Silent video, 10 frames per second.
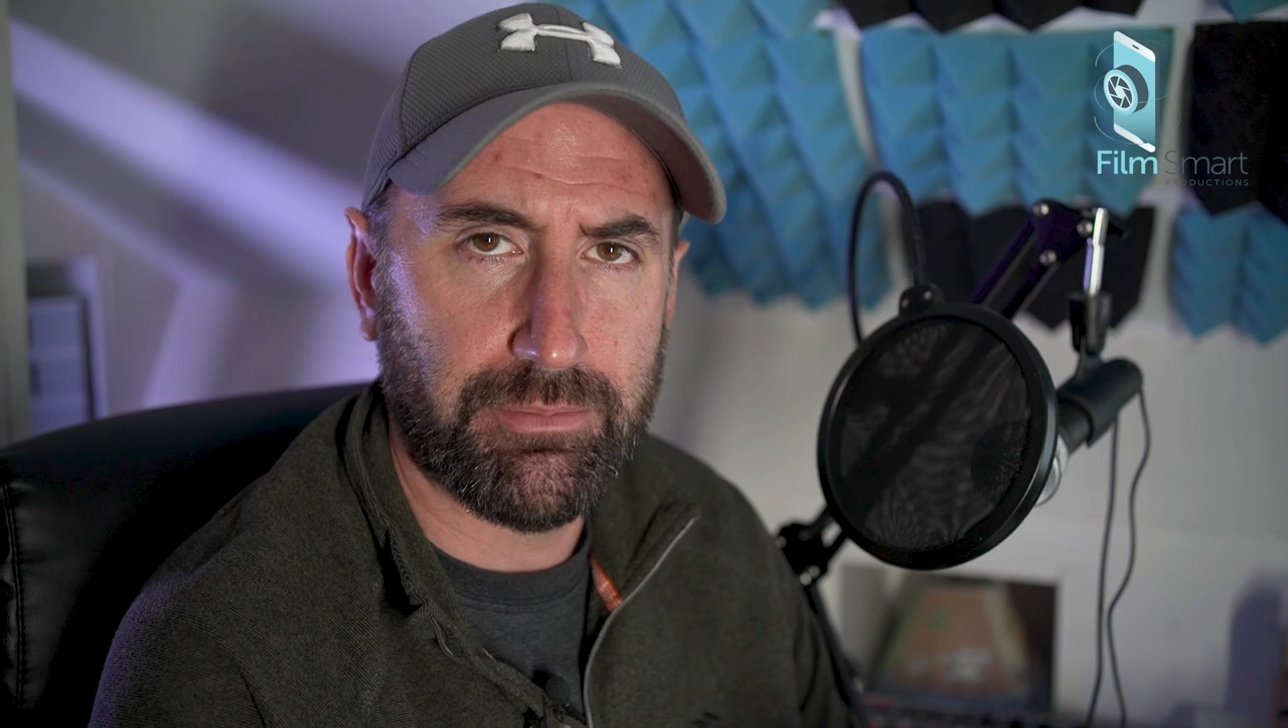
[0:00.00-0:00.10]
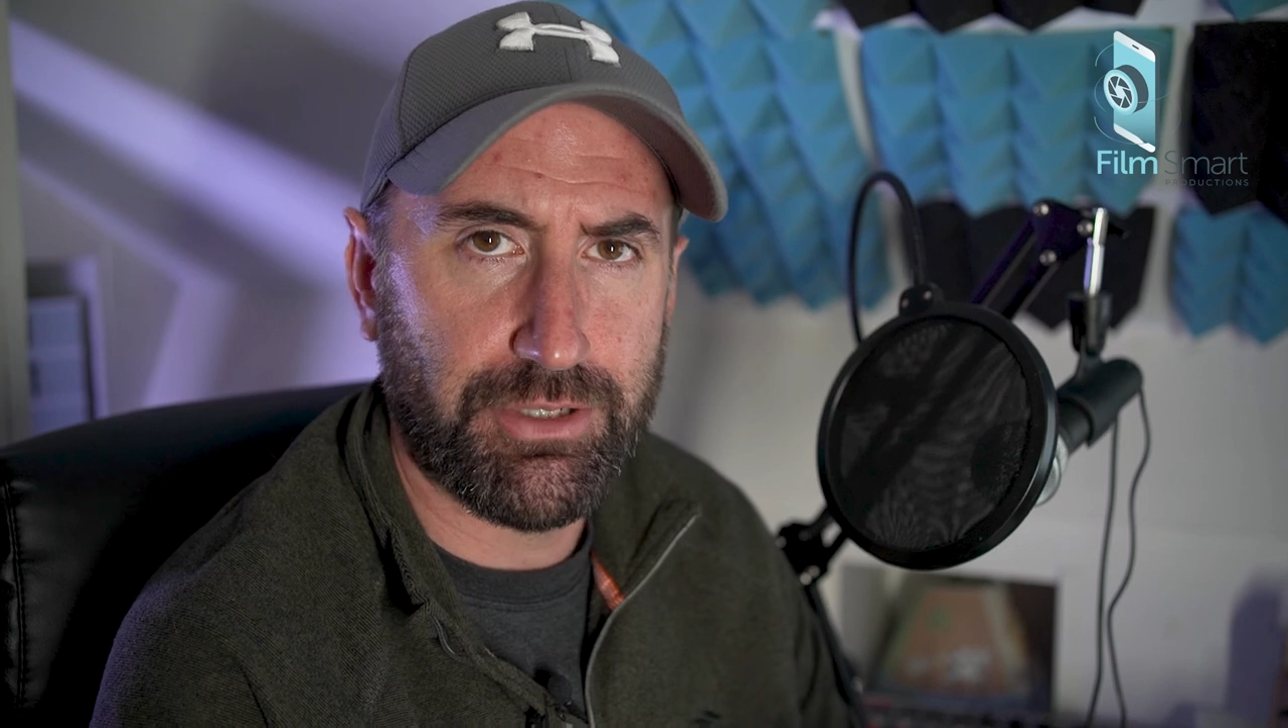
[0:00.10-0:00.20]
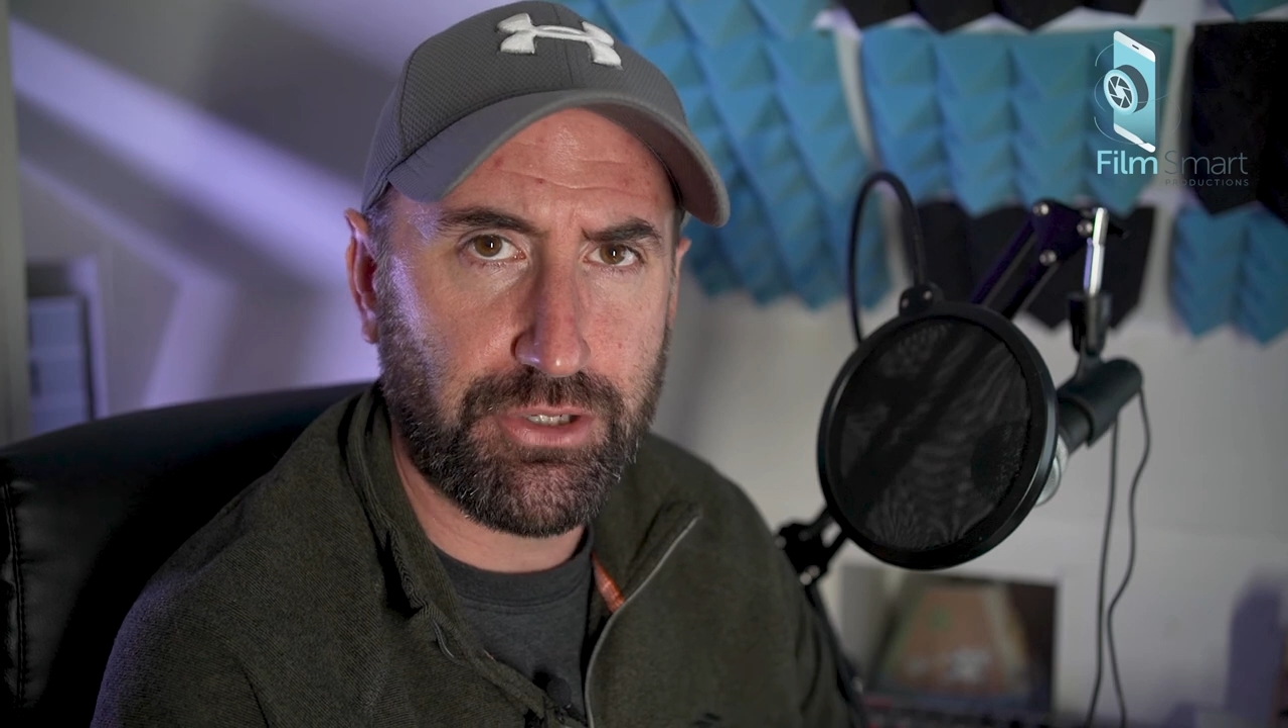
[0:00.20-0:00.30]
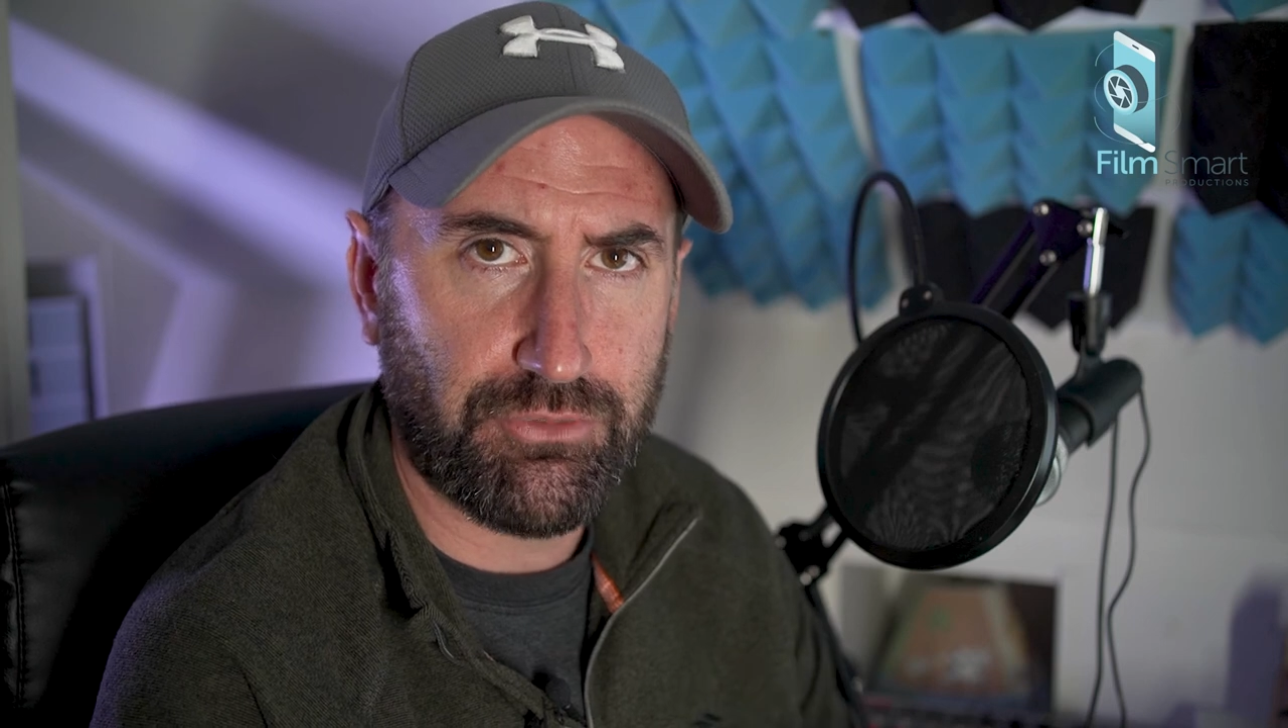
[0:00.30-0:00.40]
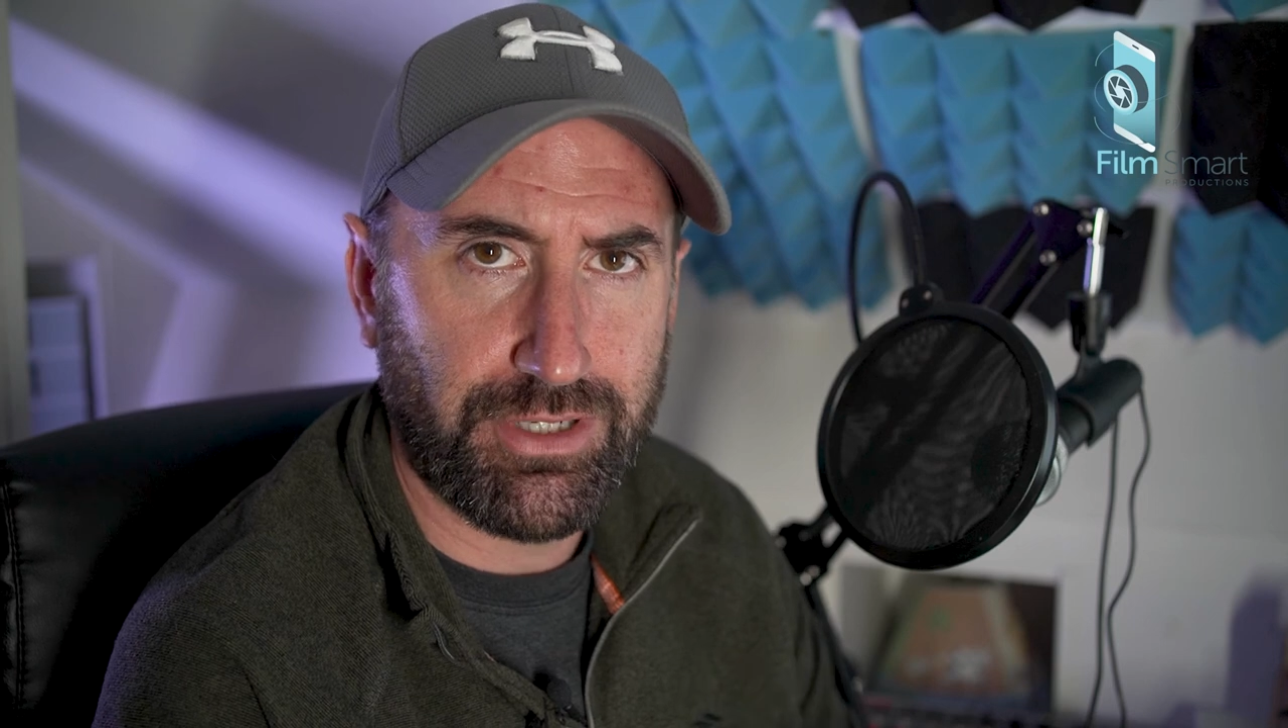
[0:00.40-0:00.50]

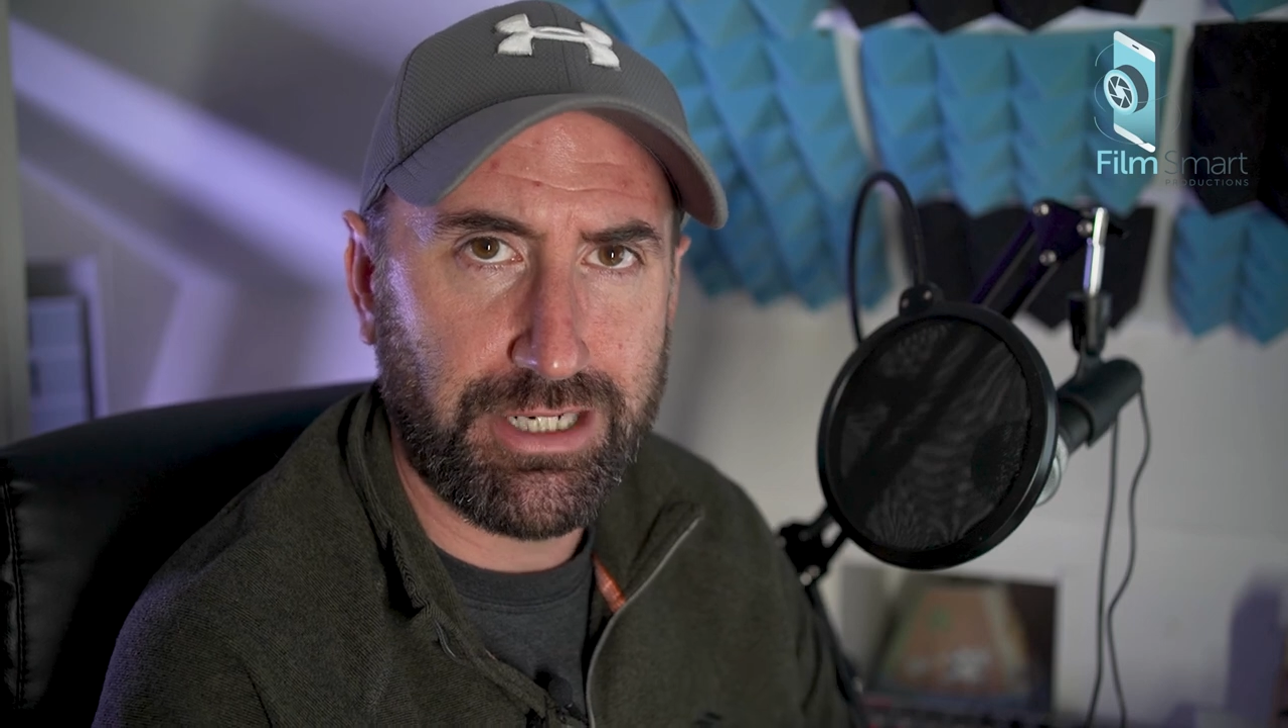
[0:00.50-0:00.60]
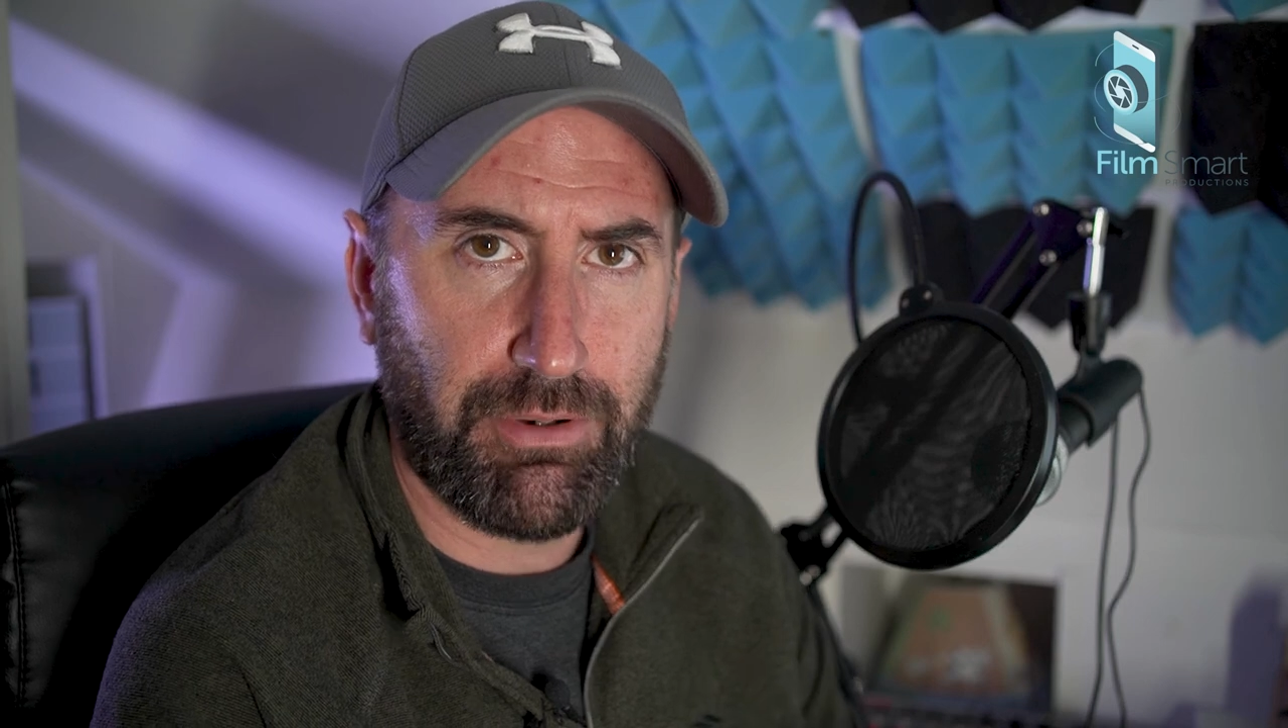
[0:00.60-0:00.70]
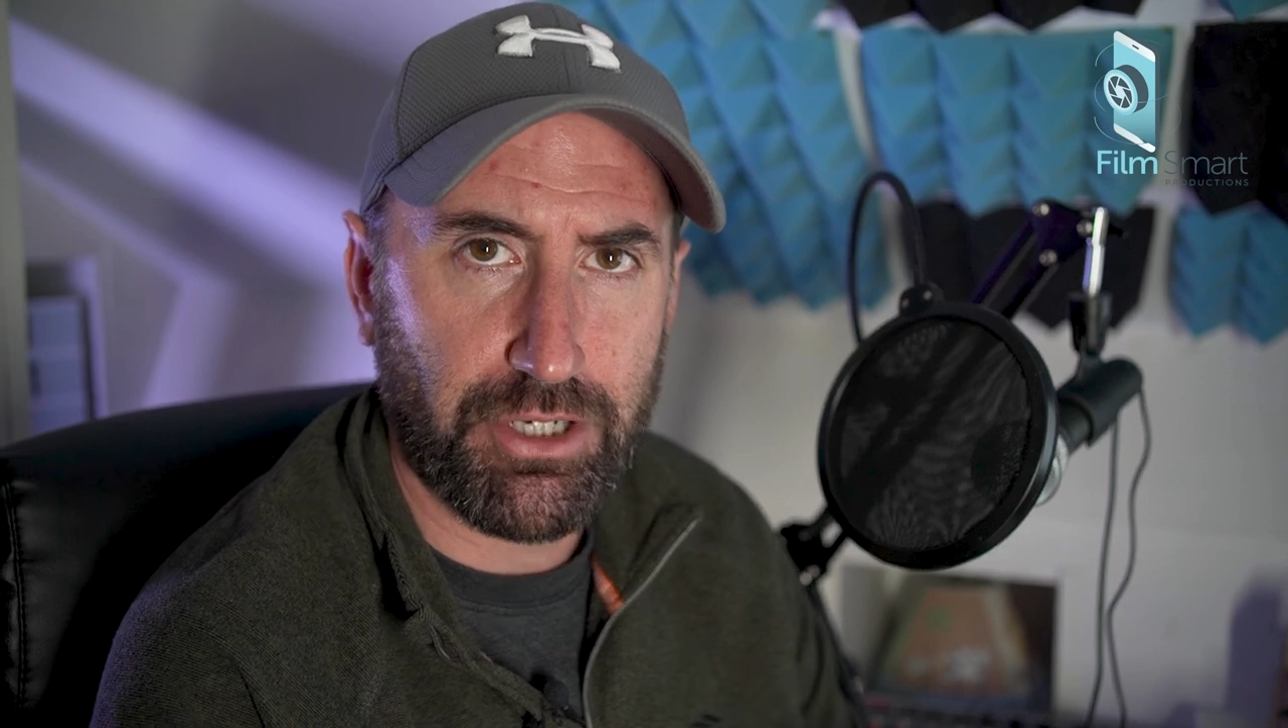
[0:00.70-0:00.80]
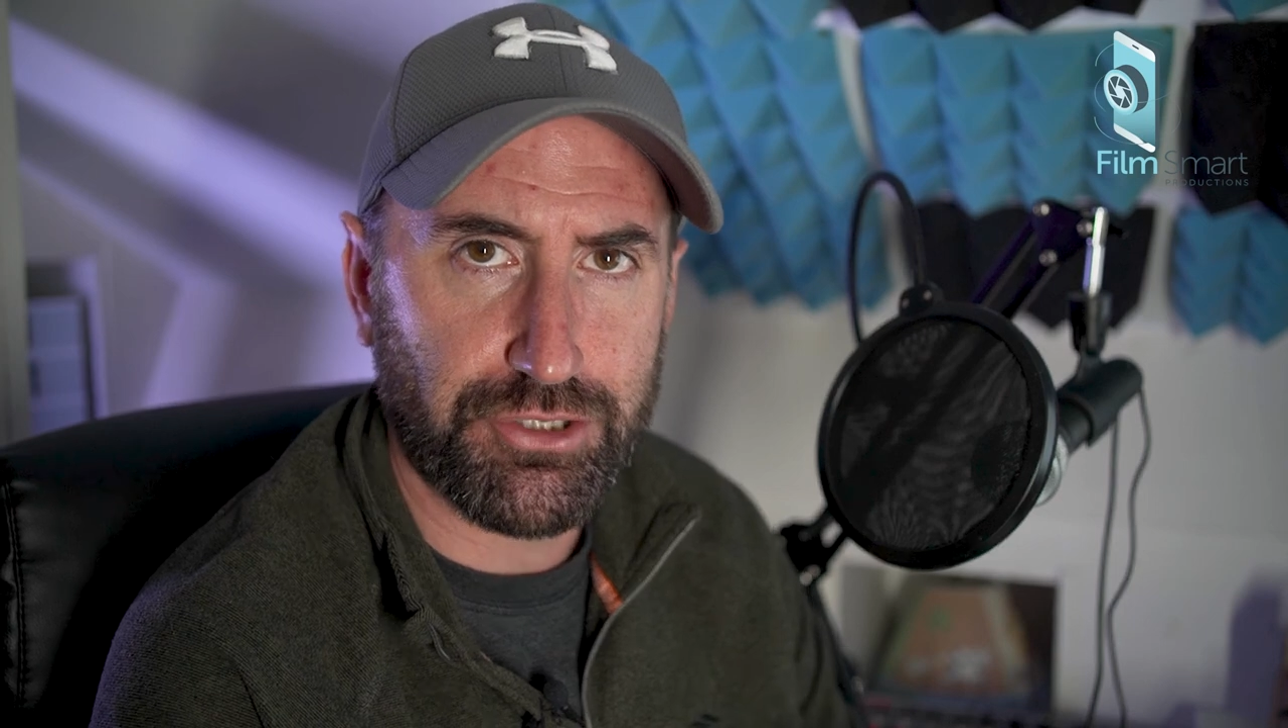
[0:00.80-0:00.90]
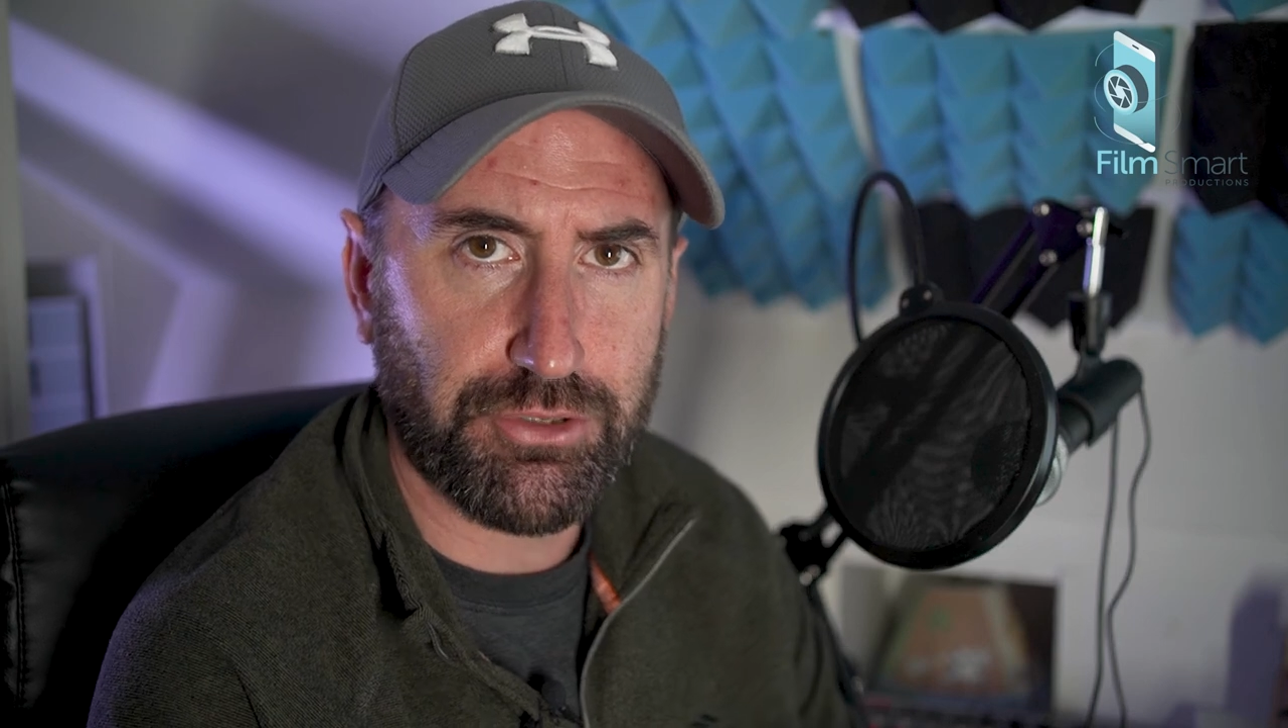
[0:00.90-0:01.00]
but you can really
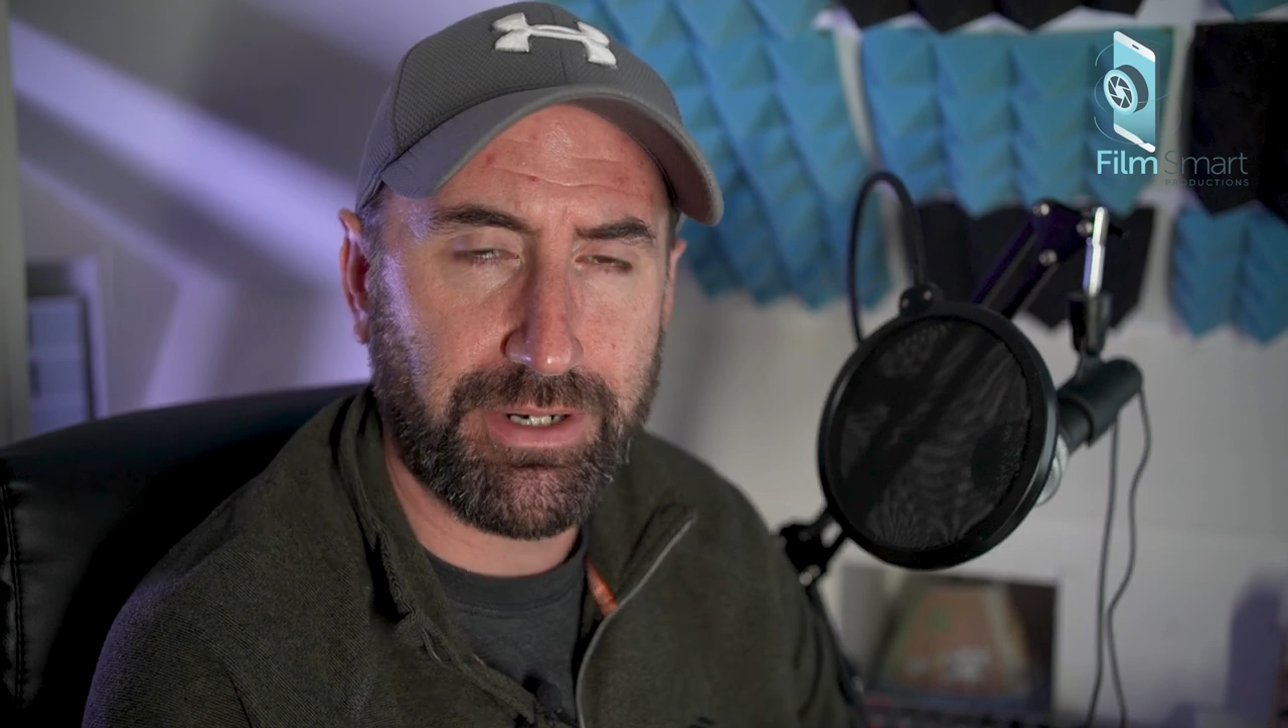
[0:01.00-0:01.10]
polish it